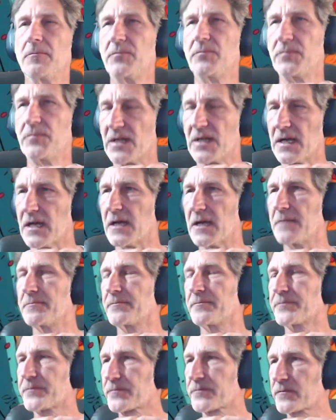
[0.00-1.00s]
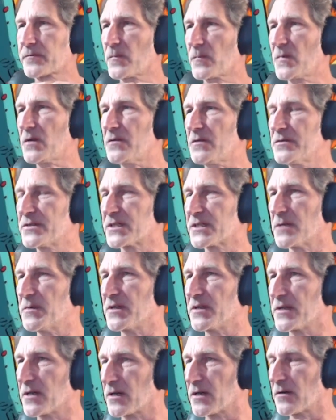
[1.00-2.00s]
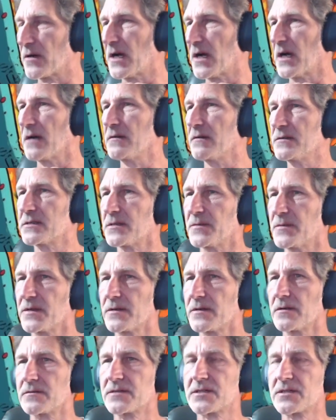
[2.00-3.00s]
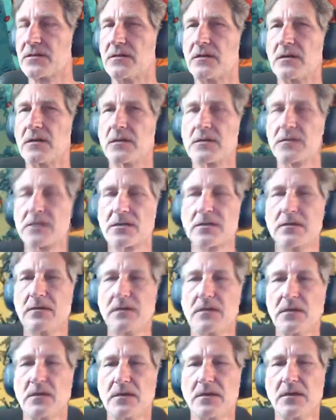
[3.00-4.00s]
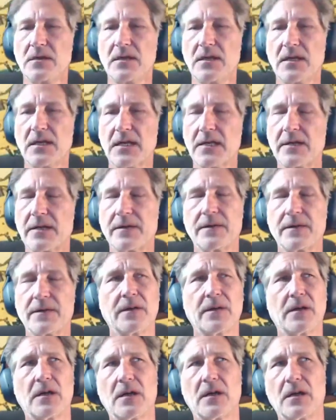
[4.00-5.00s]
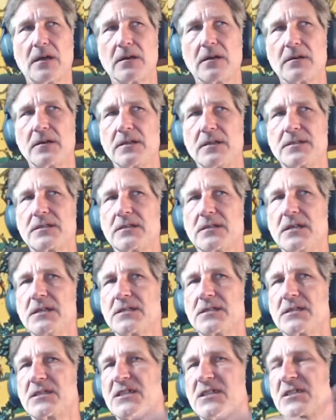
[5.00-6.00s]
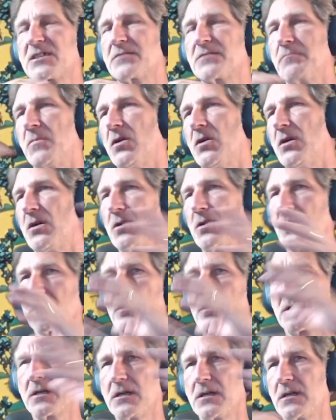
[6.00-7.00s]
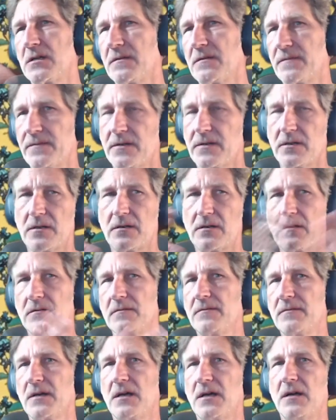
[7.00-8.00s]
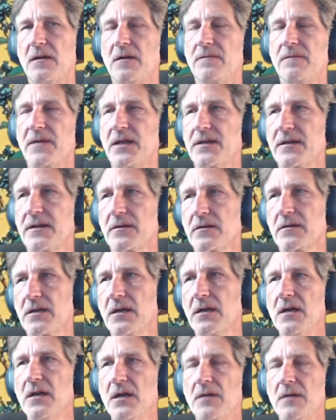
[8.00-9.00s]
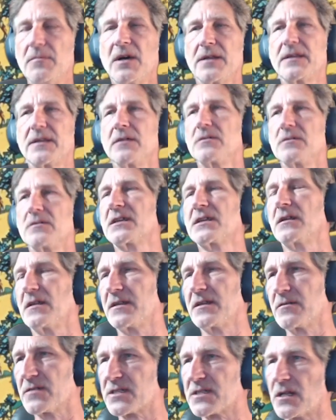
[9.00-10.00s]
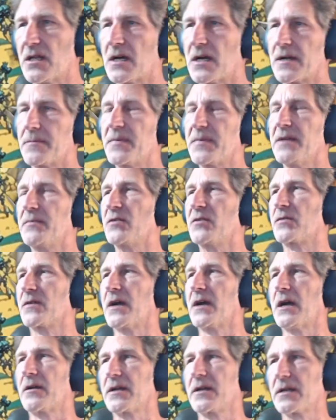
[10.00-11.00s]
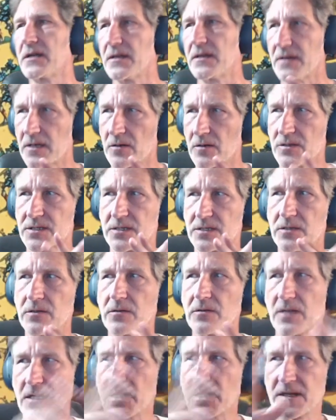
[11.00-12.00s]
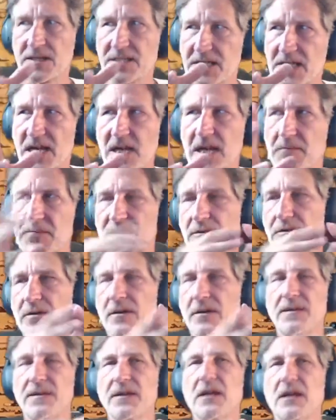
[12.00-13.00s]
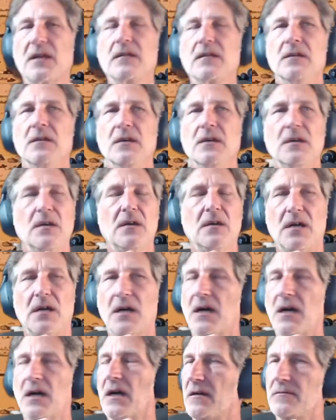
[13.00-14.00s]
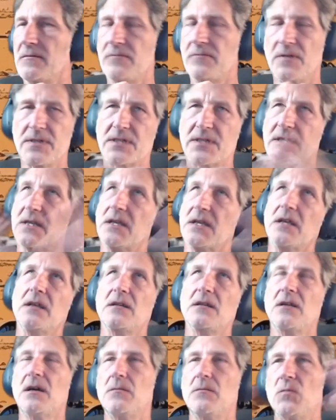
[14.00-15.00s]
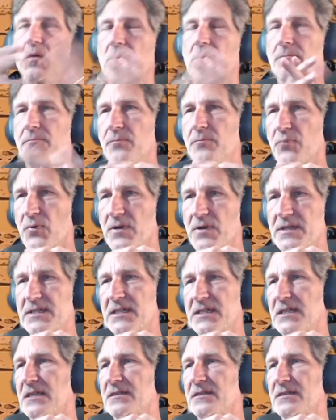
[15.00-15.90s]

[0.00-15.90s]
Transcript: playing some of their songs, and it's a smaller kind of event area. But there was a lot of people crowded in there too, kind of the same sort of thing. Once again, a lot more printing